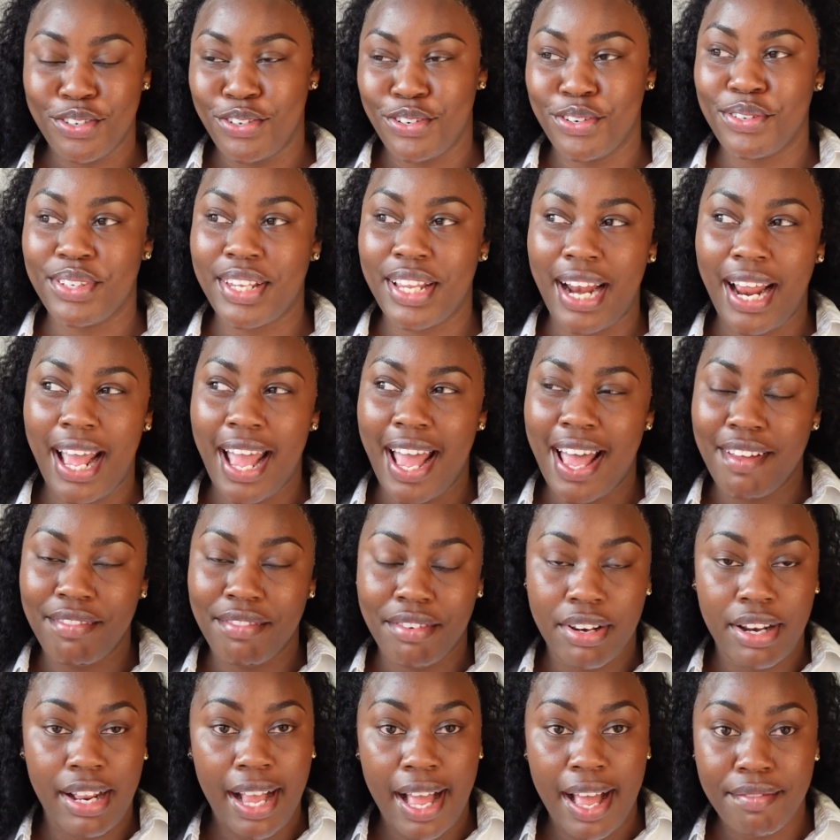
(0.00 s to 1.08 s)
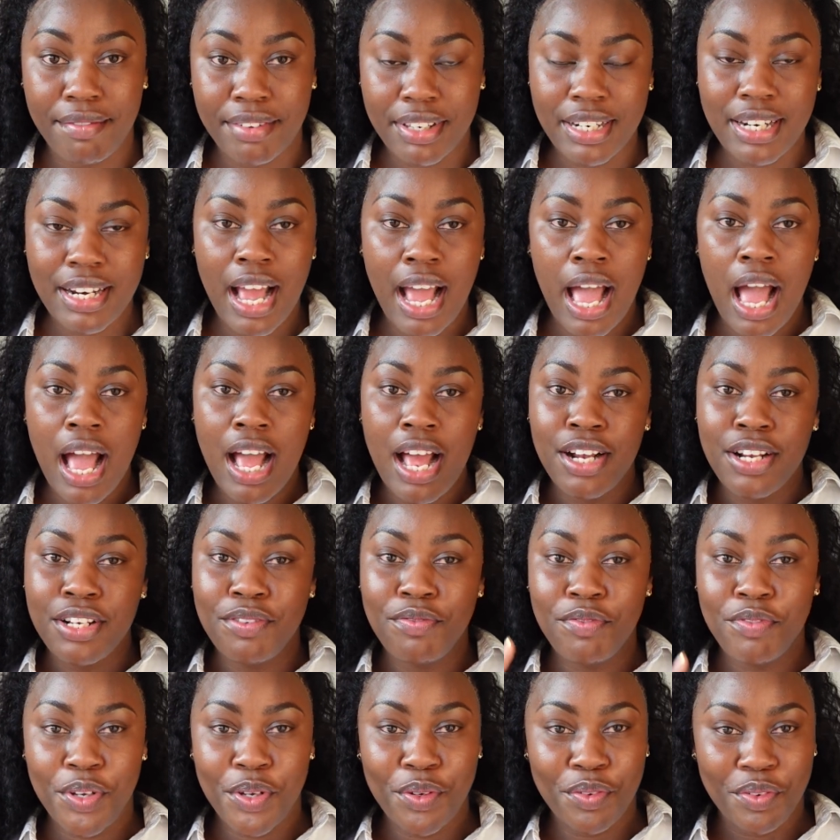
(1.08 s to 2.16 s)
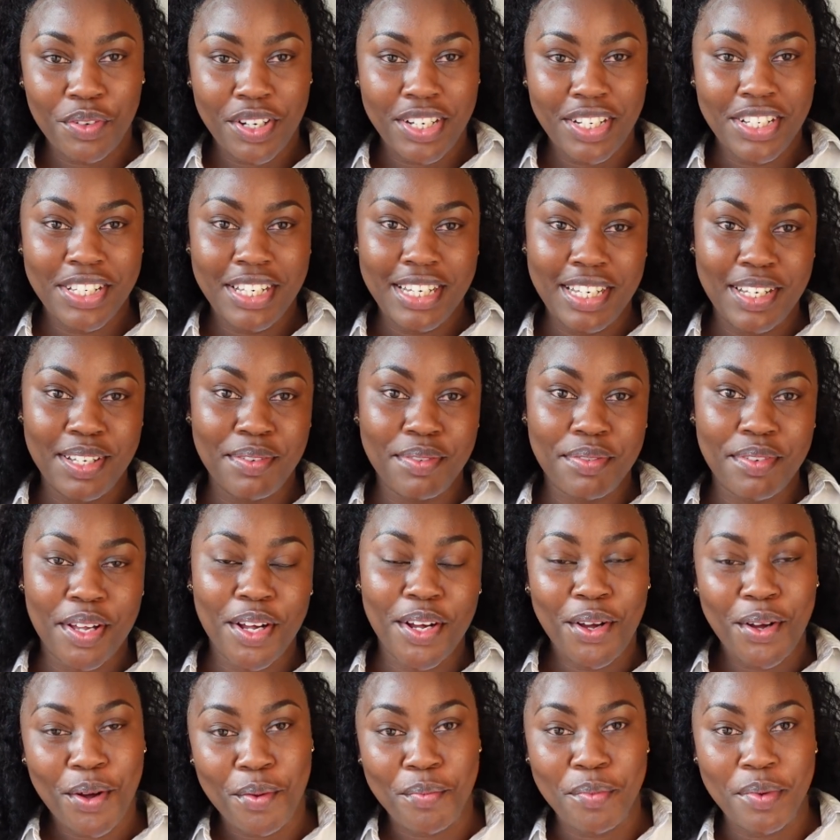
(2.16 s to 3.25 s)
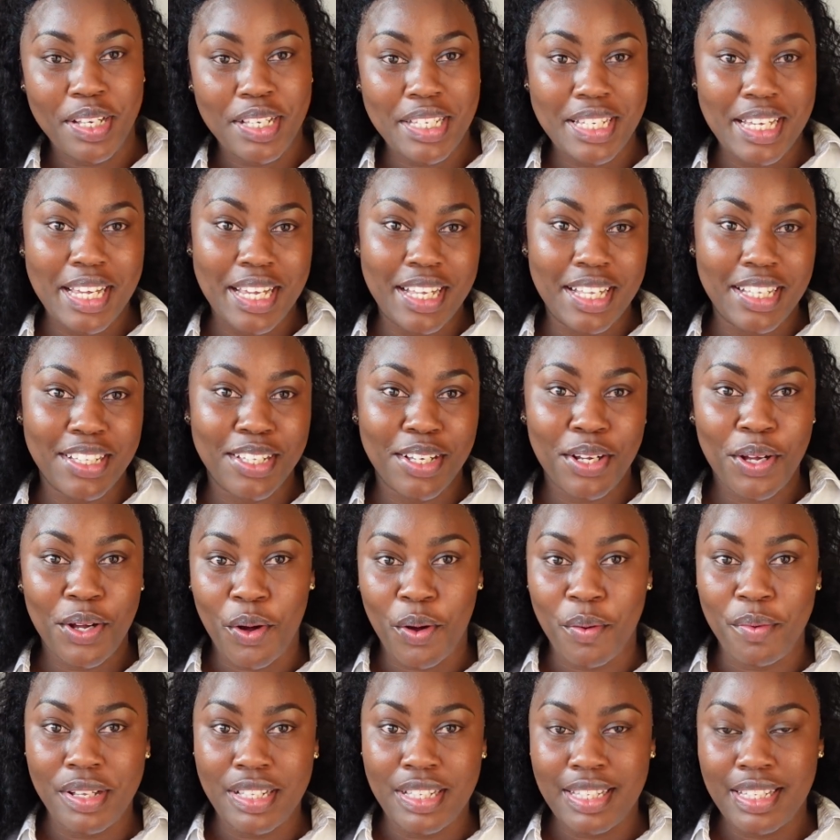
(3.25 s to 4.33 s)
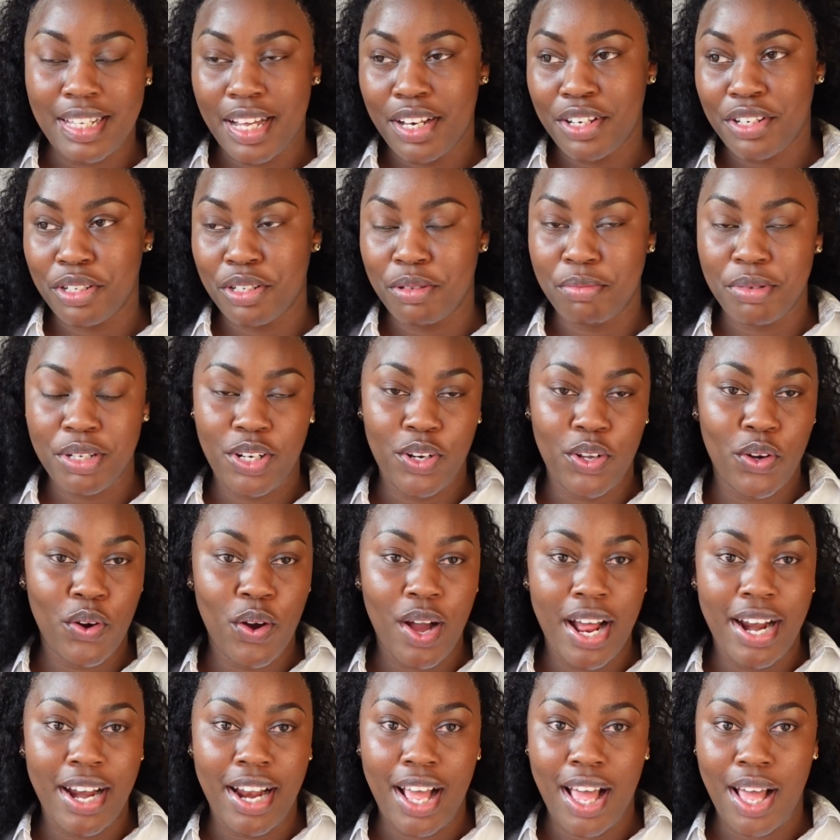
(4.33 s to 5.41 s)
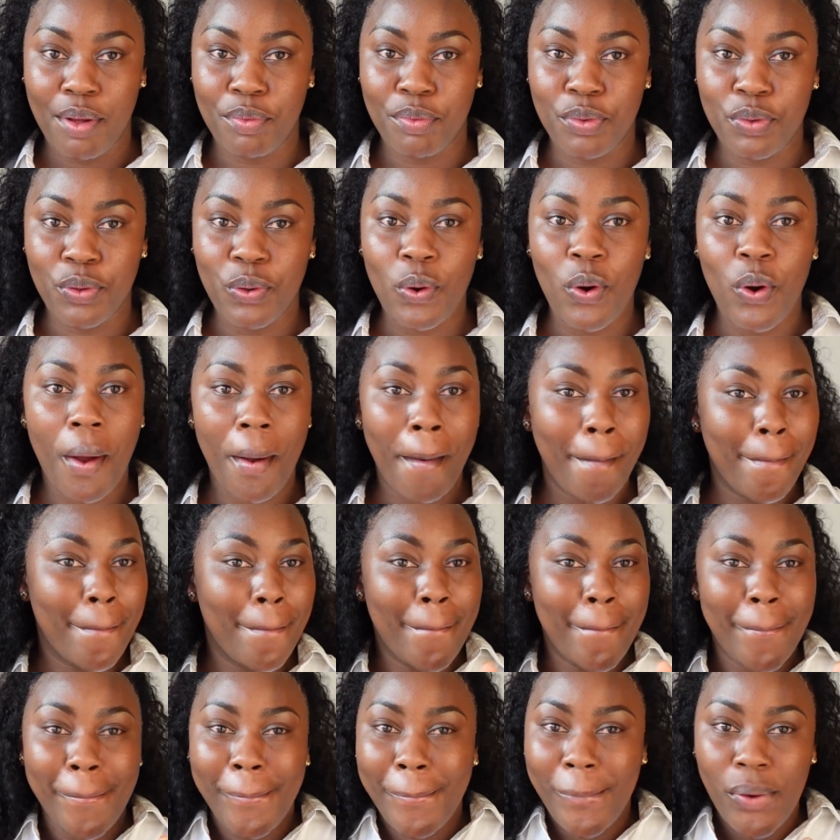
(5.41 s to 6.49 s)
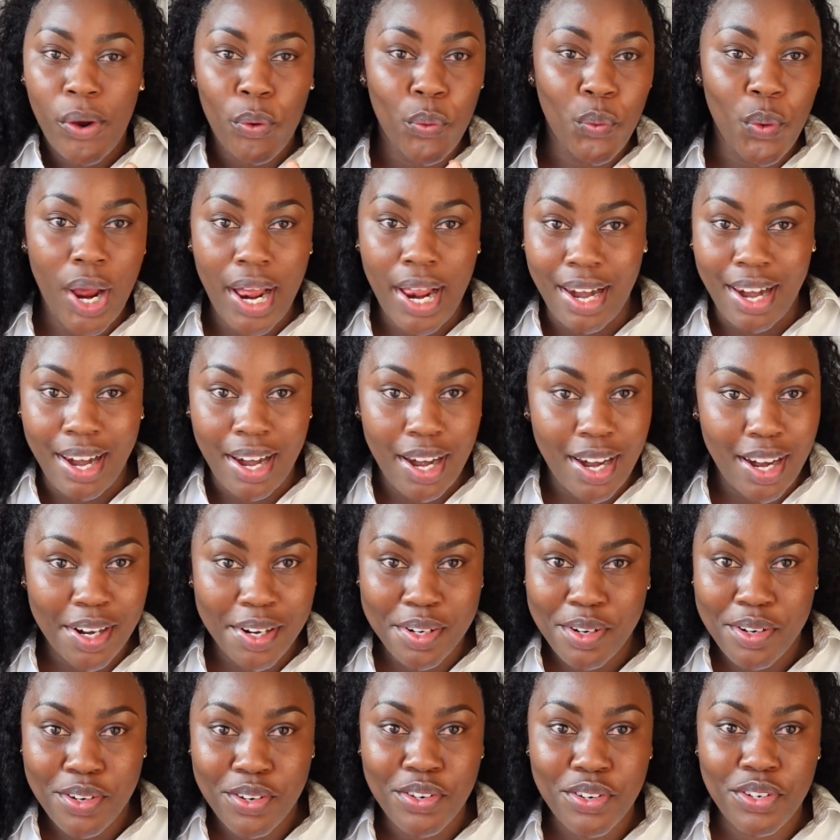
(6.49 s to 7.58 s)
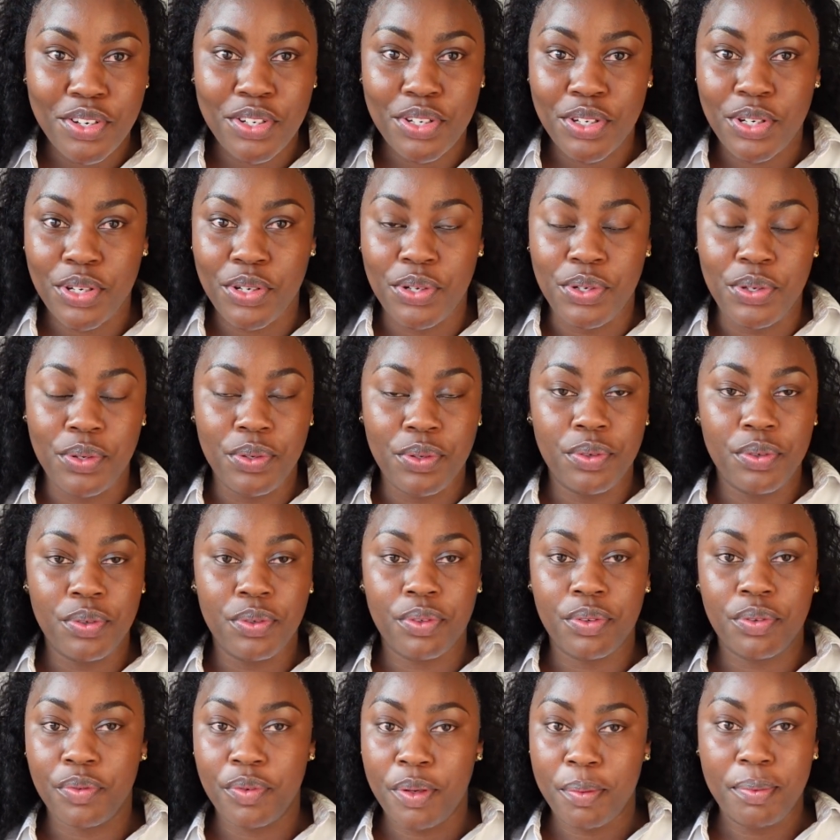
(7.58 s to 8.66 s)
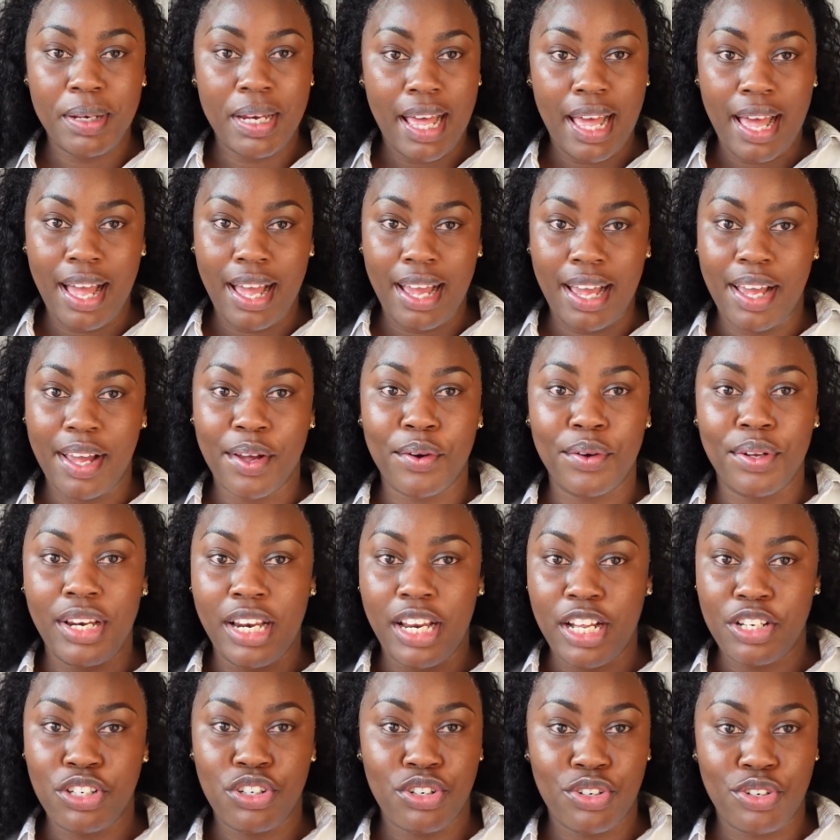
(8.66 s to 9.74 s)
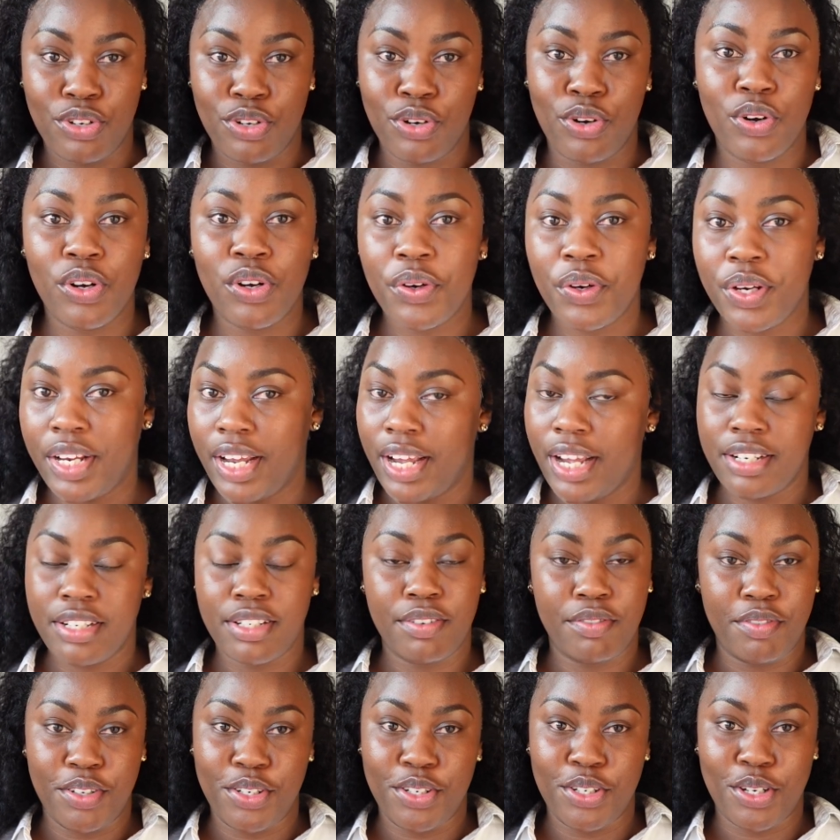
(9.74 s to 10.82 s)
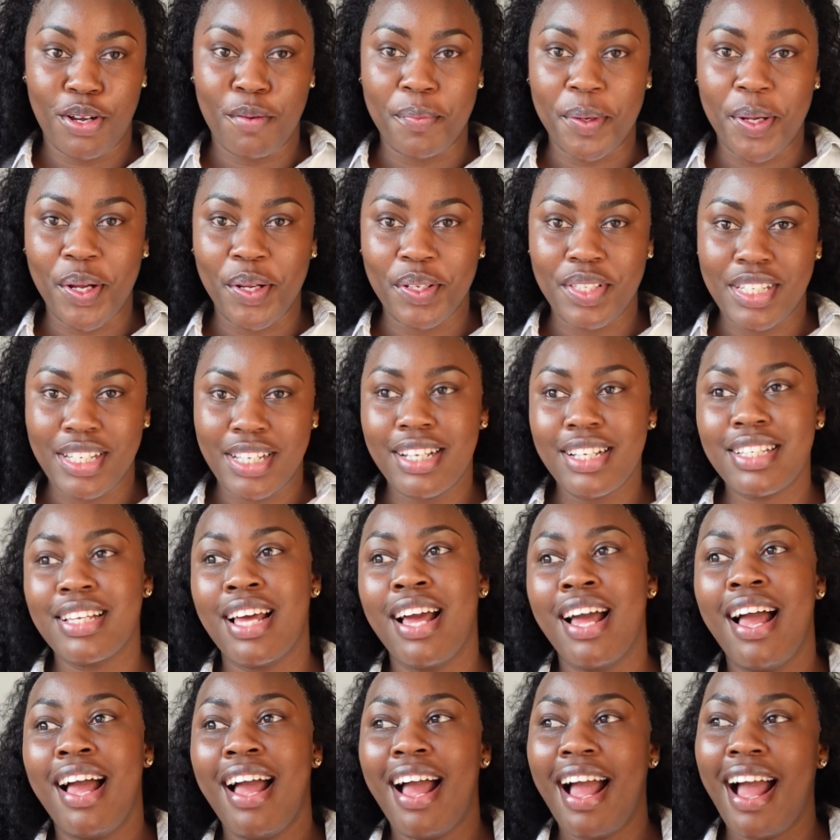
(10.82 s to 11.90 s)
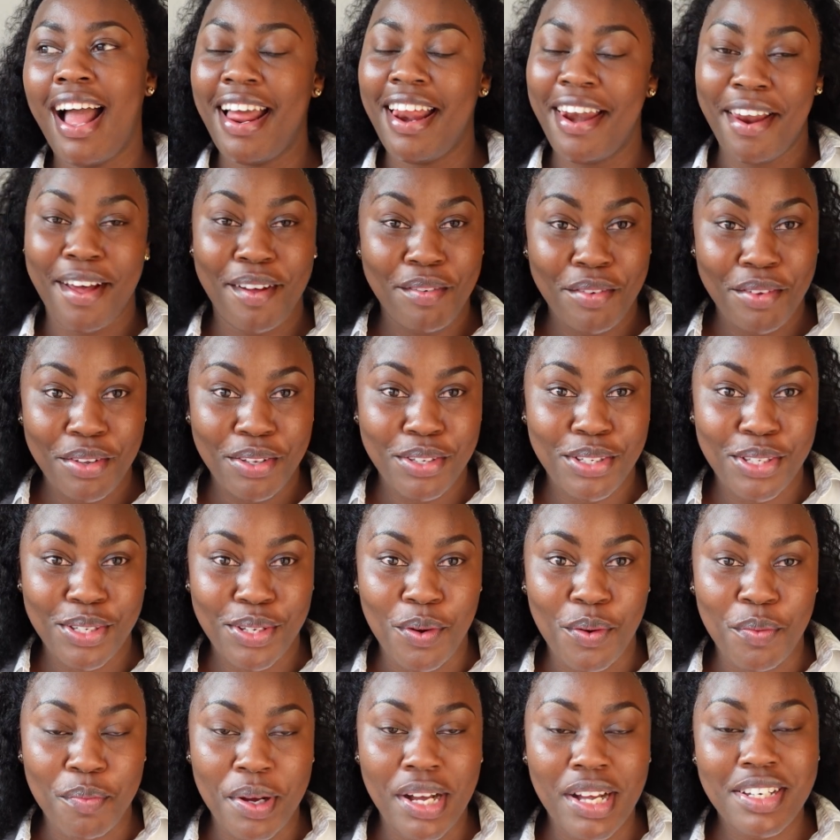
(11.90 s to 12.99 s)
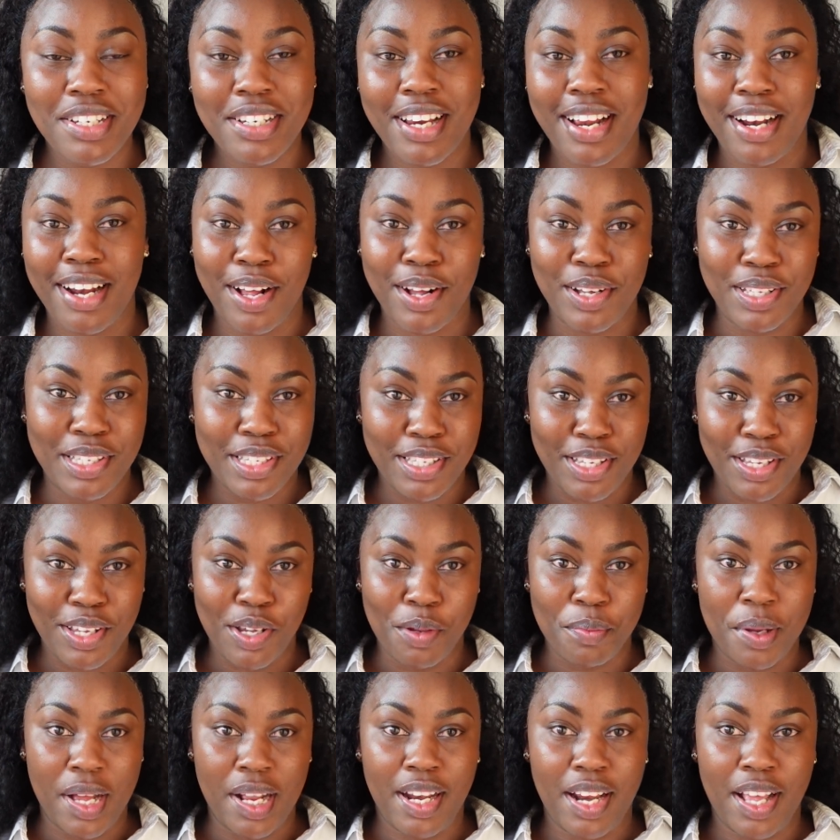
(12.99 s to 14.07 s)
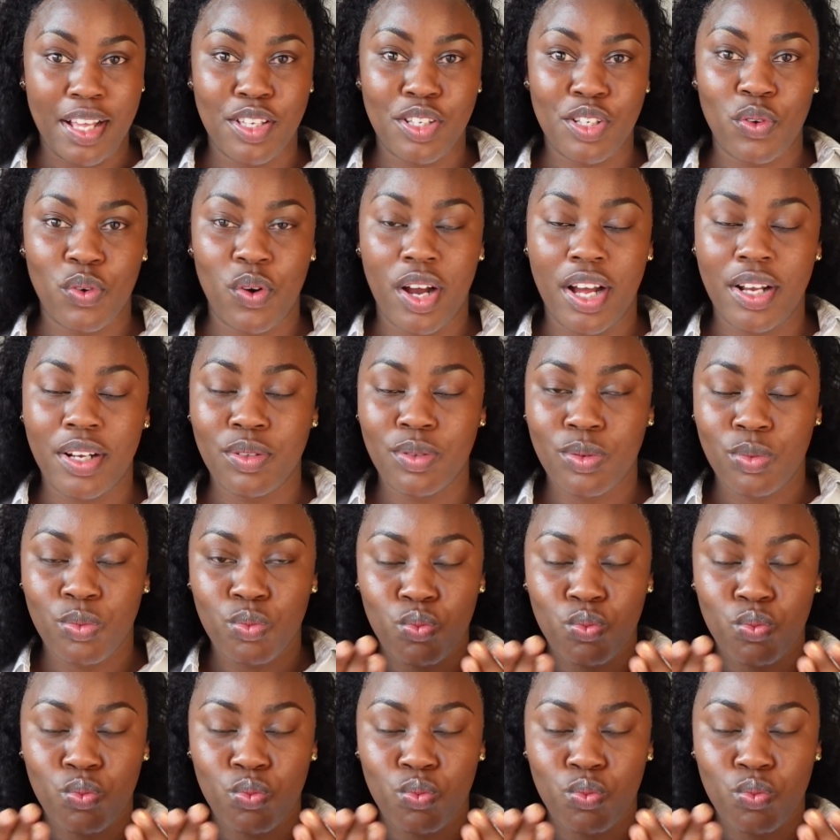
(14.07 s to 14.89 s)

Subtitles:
know that I haven't covered, feel free to leave a comment in the comment section below and I will run to reply or let you know or create a video about it. I love you so much and I'll see you in my next one.